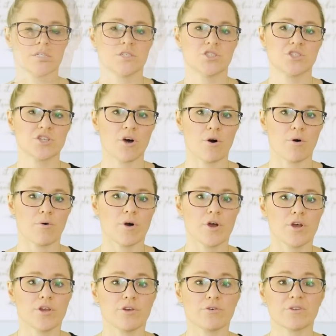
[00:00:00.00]
So
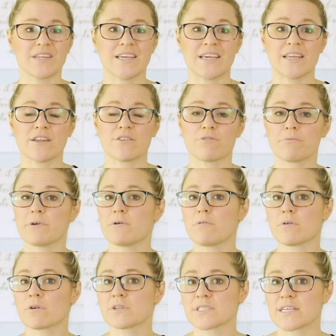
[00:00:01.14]
you'll need
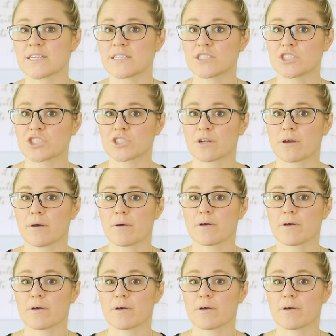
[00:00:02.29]
3/4 inch